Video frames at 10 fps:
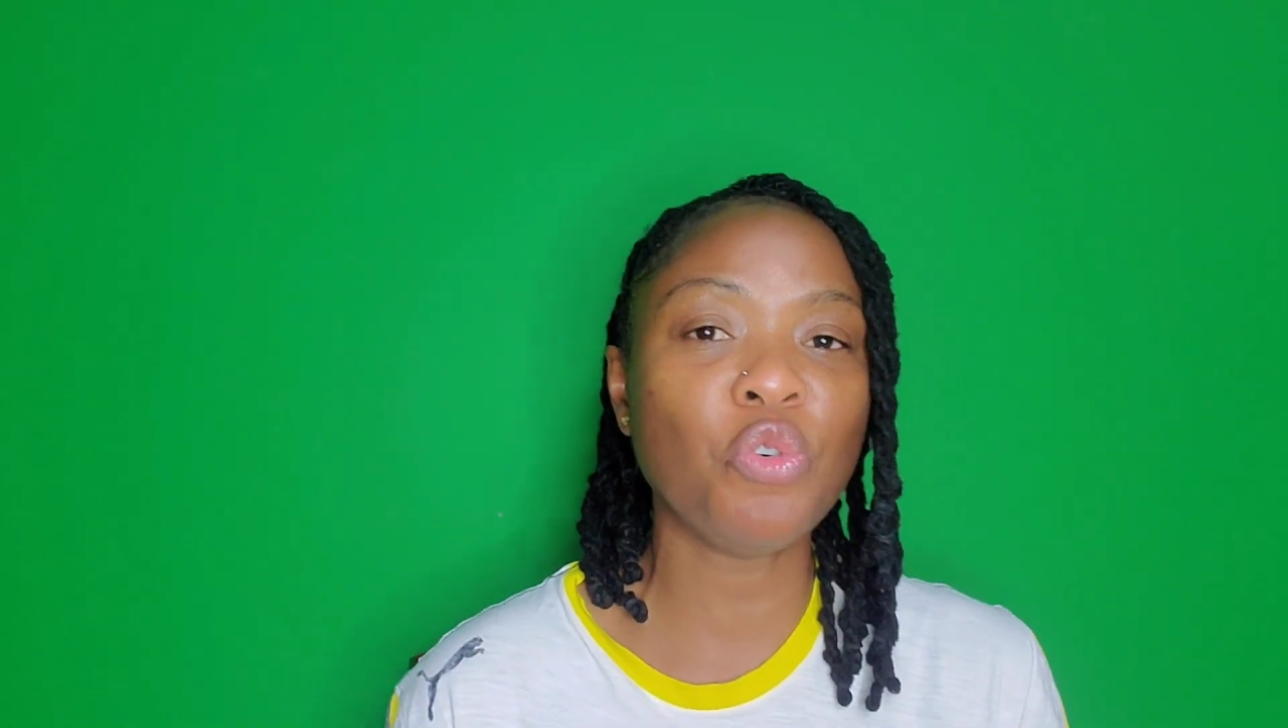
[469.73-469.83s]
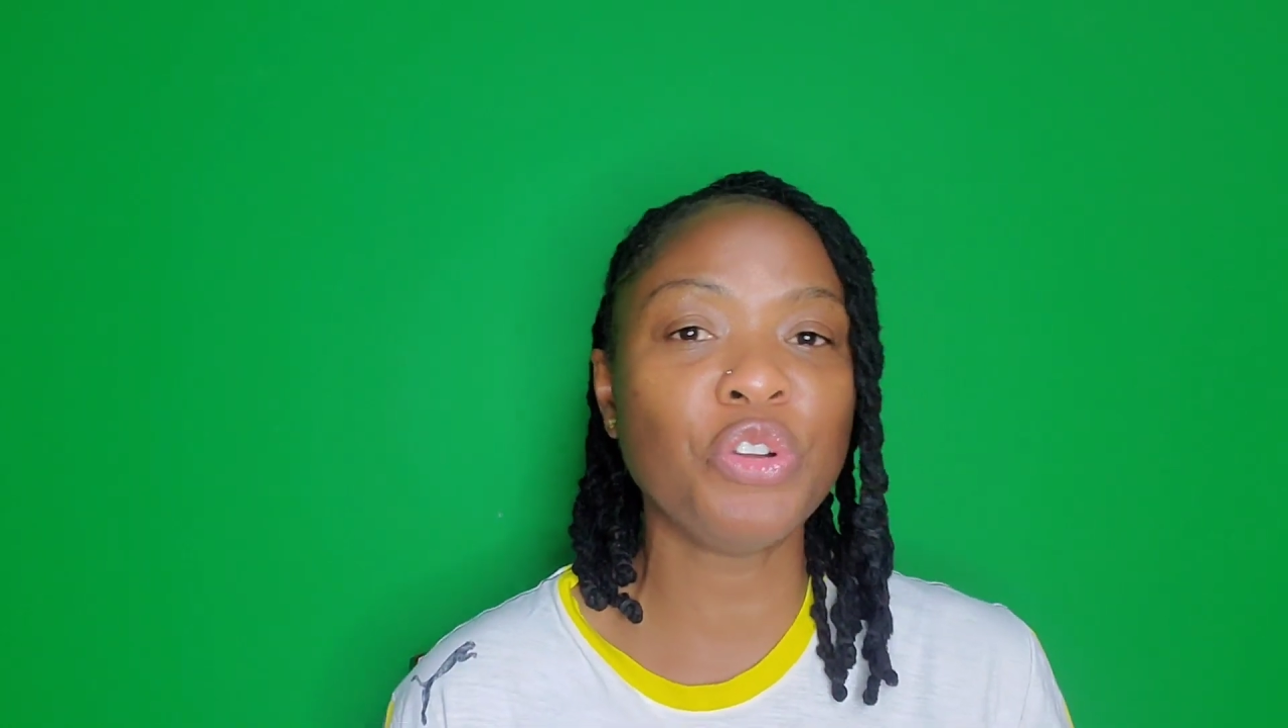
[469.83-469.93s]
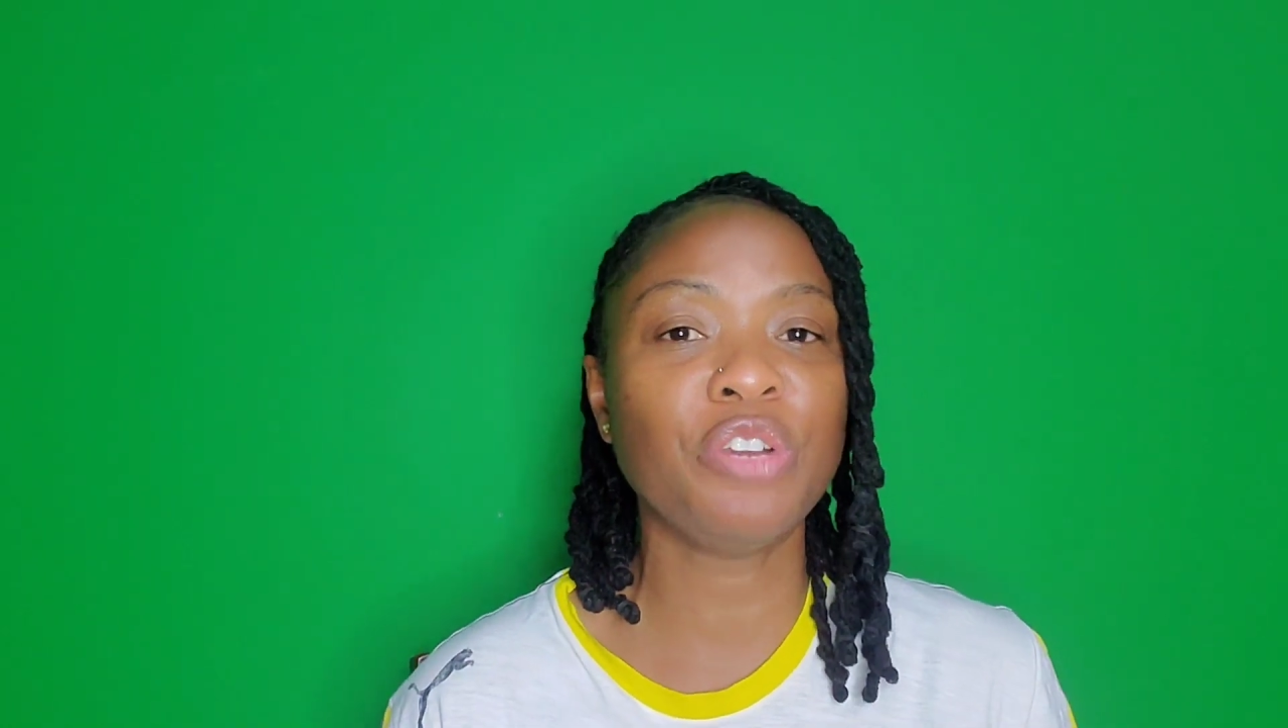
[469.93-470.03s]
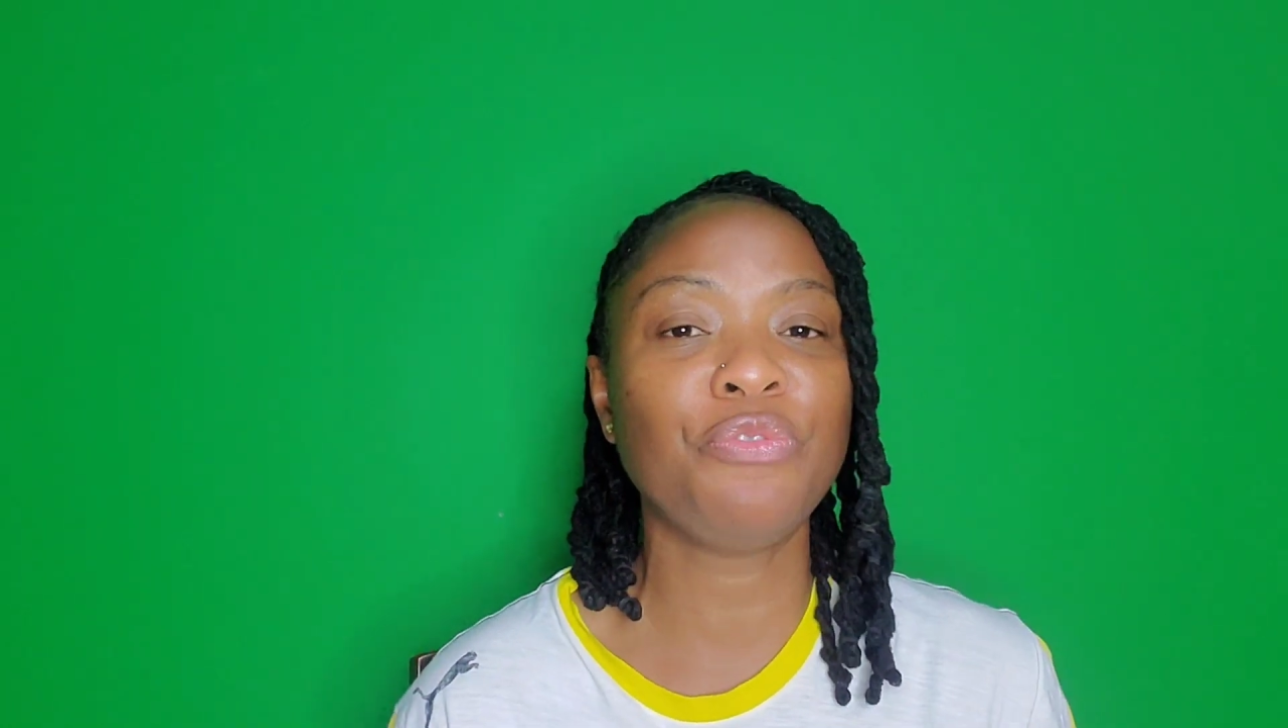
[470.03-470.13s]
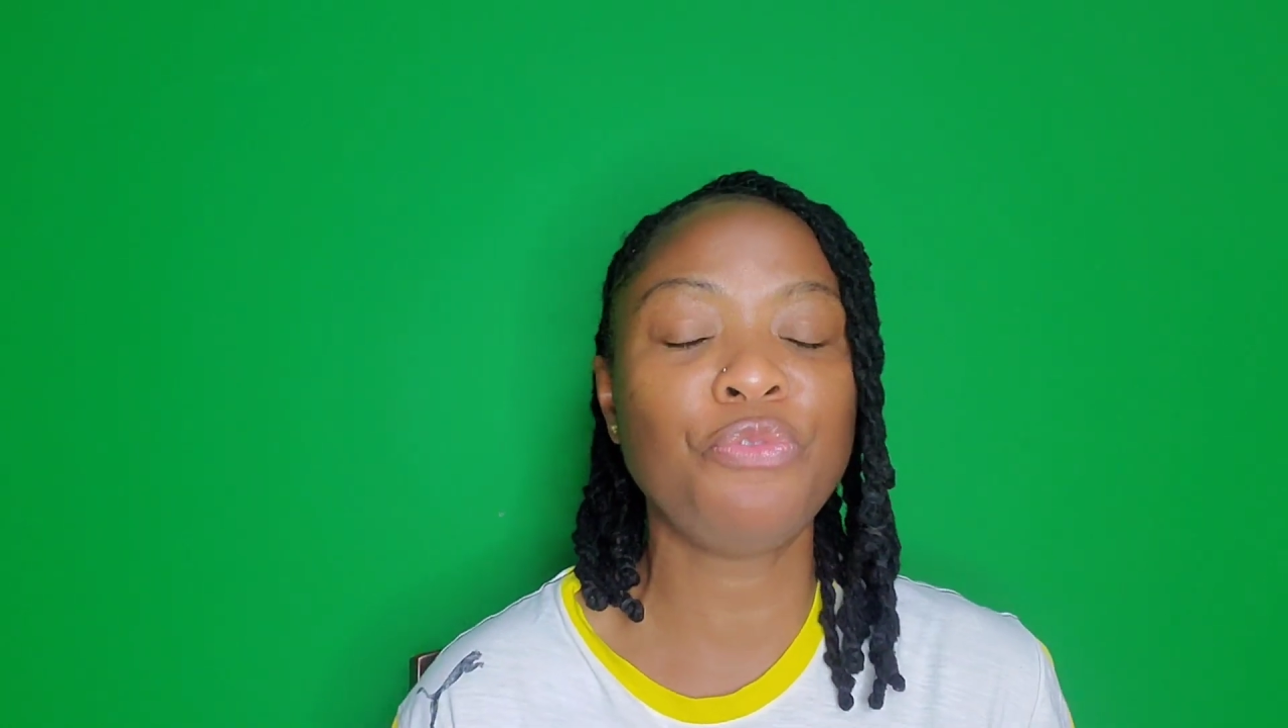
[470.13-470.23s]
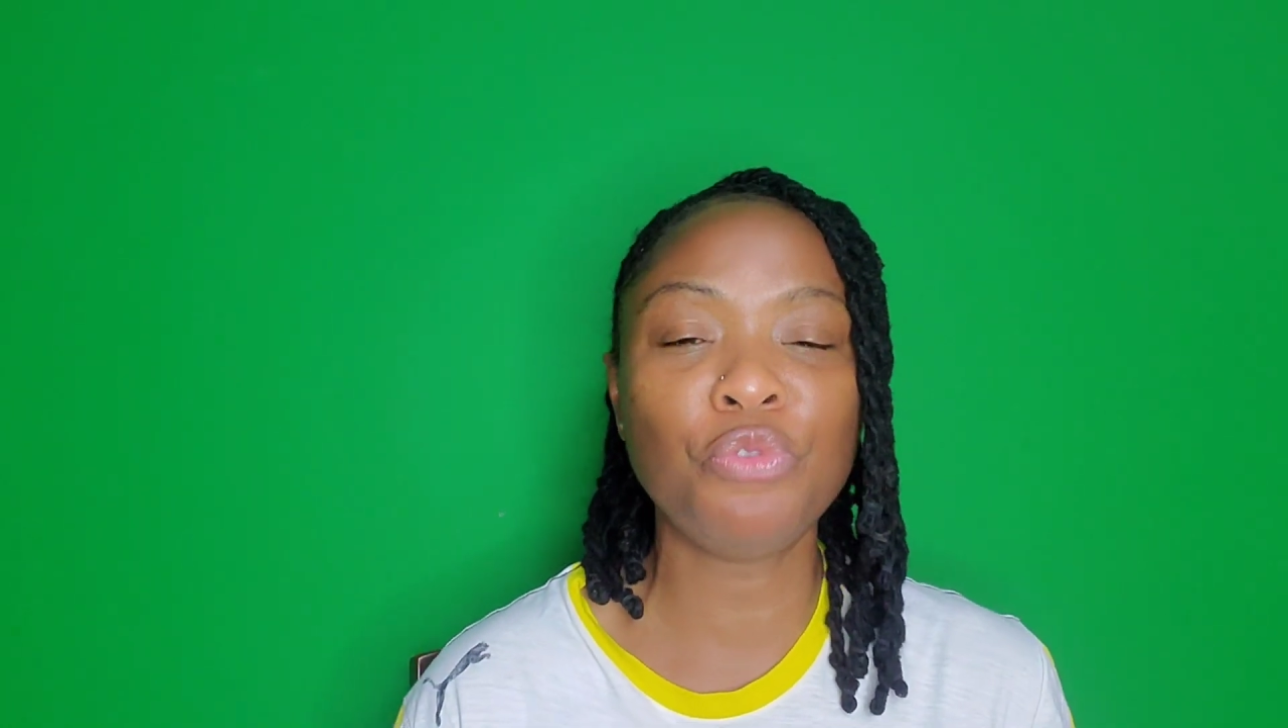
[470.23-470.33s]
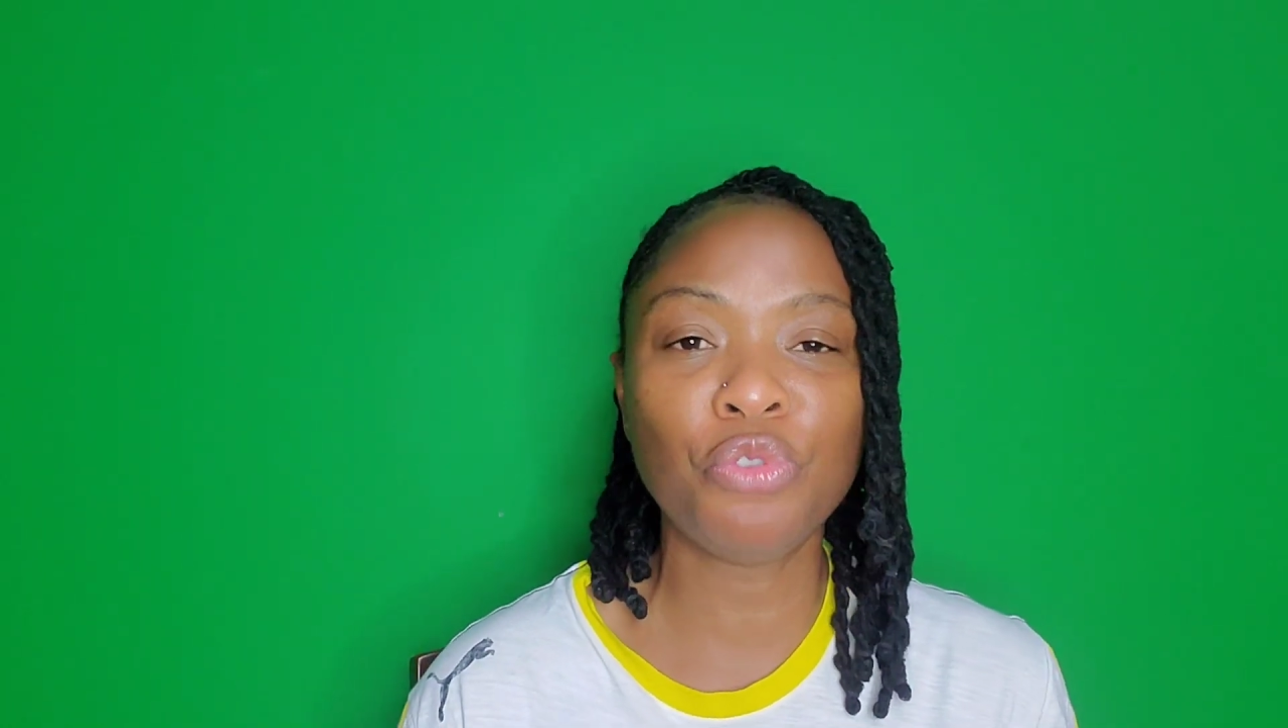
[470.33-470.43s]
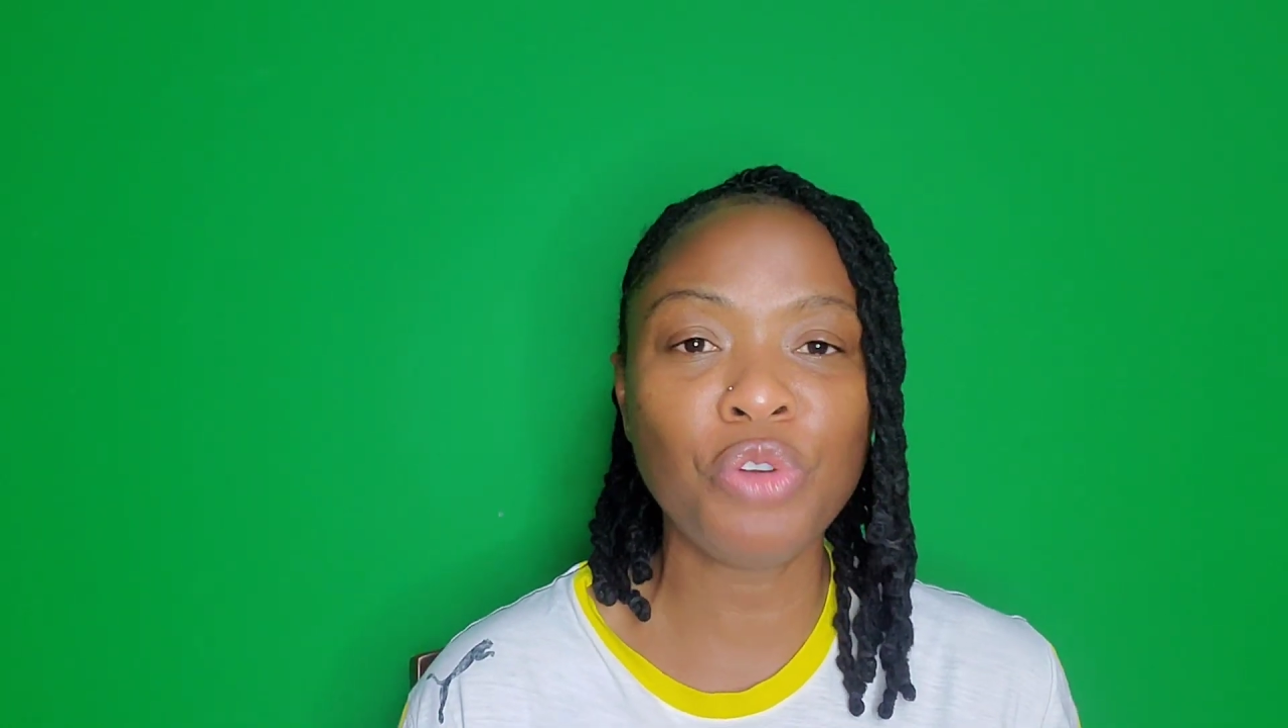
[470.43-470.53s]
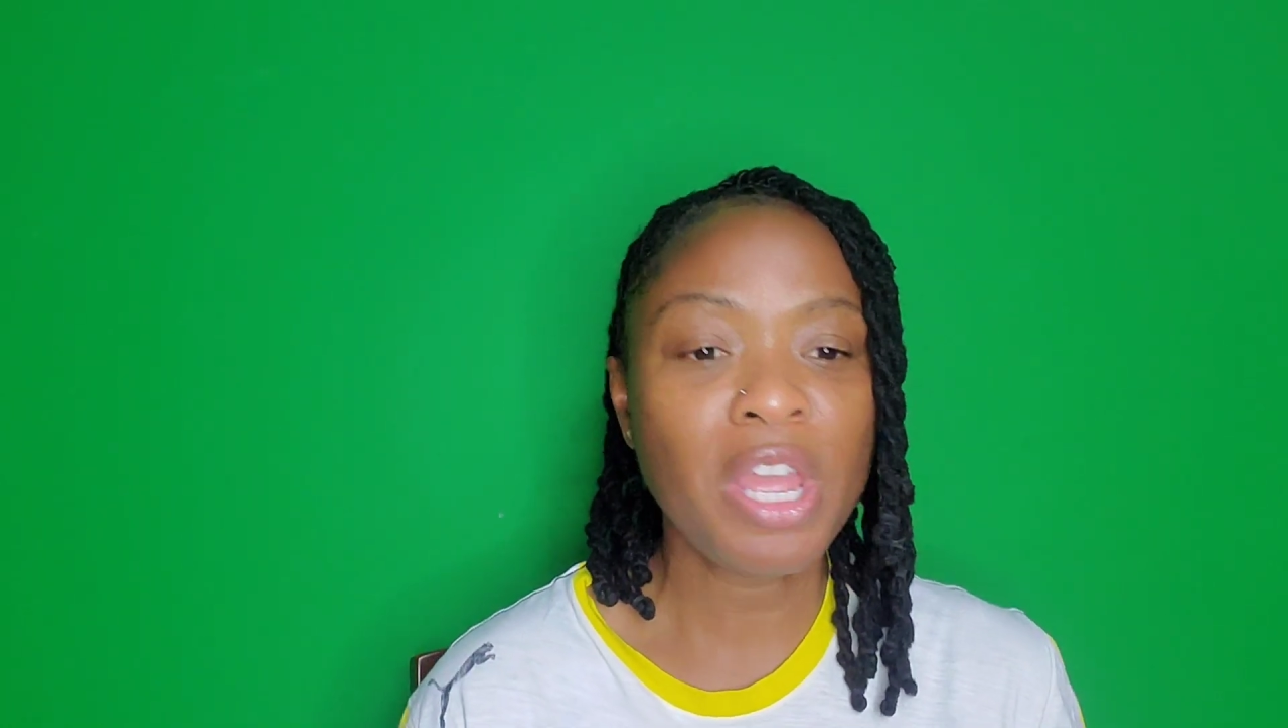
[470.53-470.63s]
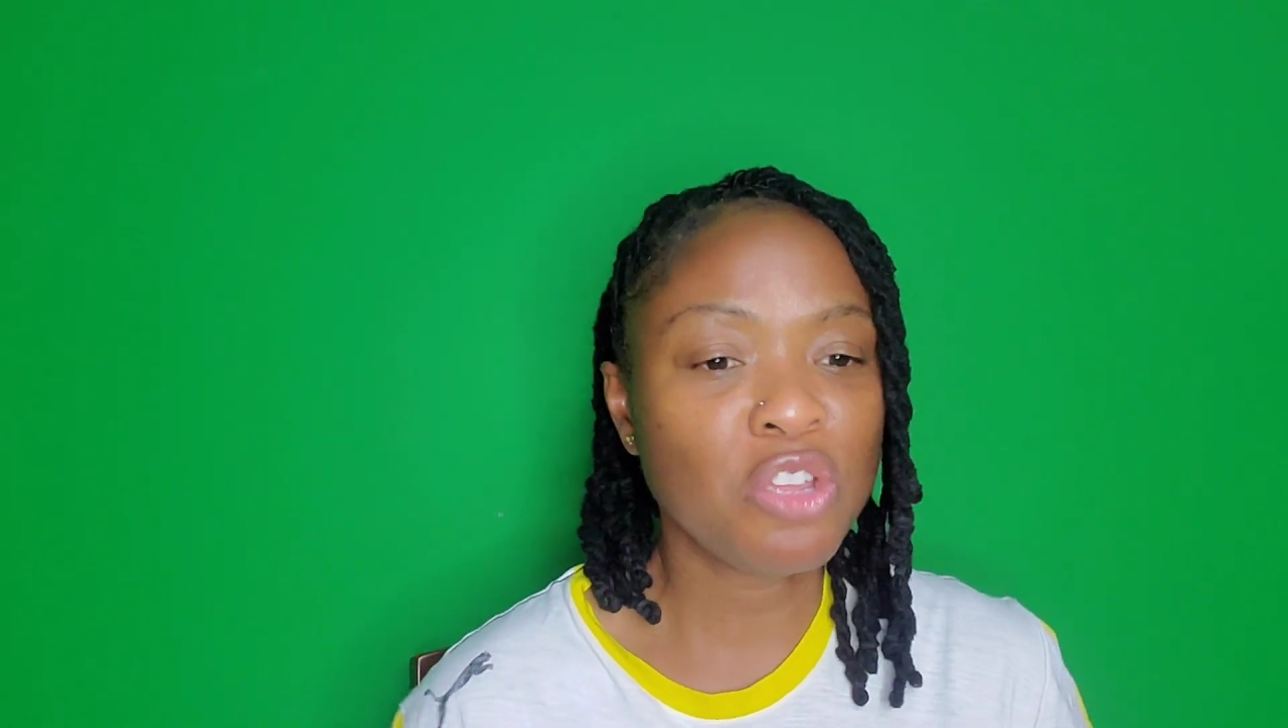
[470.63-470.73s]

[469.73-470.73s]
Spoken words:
you on your phone,